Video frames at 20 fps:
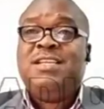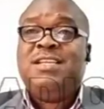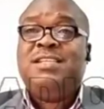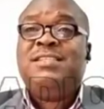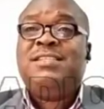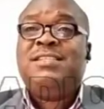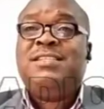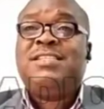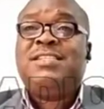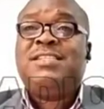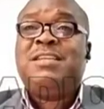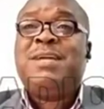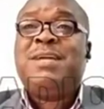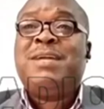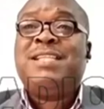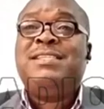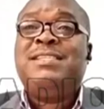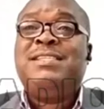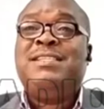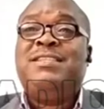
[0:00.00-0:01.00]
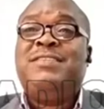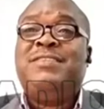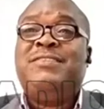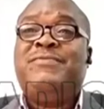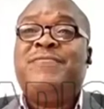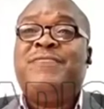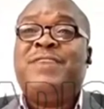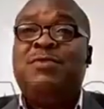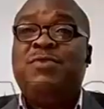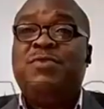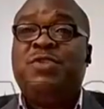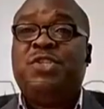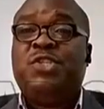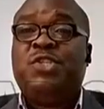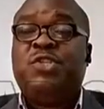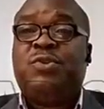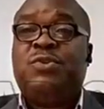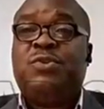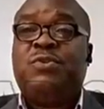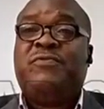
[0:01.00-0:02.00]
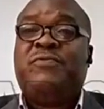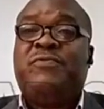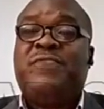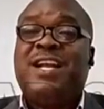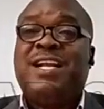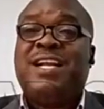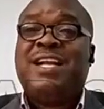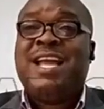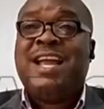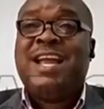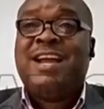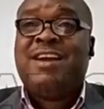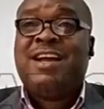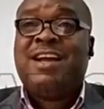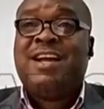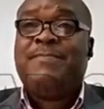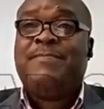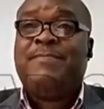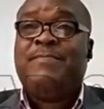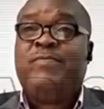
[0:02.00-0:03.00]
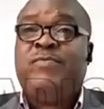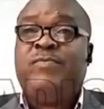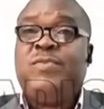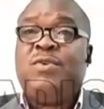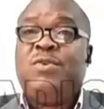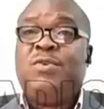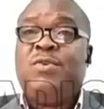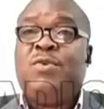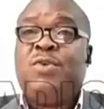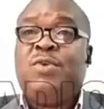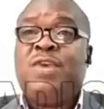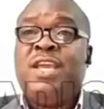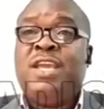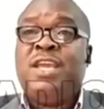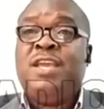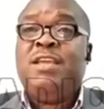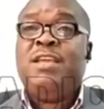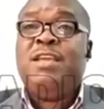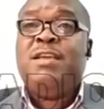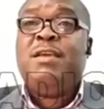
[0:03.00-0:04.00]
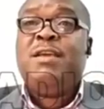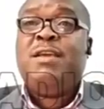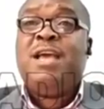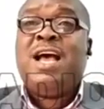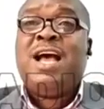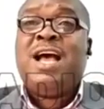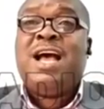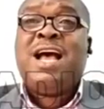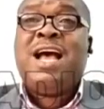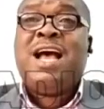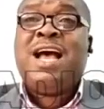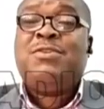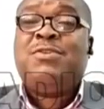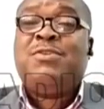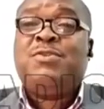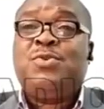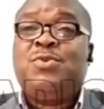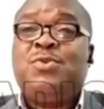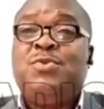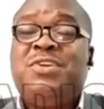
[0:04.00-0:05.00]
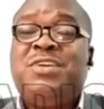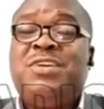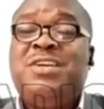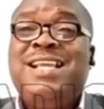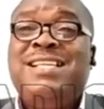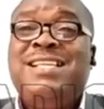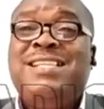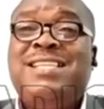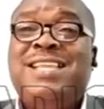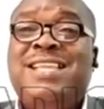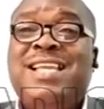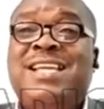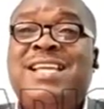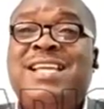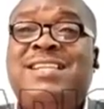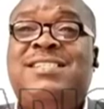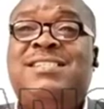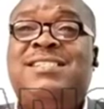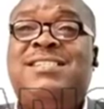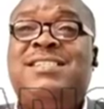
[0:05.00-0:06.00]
A systematic devaluation of our naira, okay, has also created